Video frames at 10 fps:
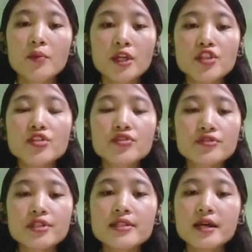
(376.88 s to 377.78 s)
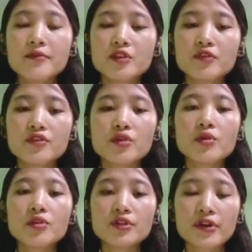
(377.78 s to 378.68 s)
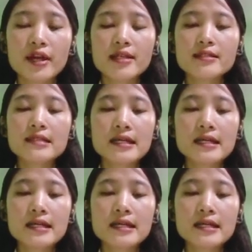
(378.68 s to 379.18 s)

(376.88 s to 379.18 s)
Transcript: major three types of pneumothorax,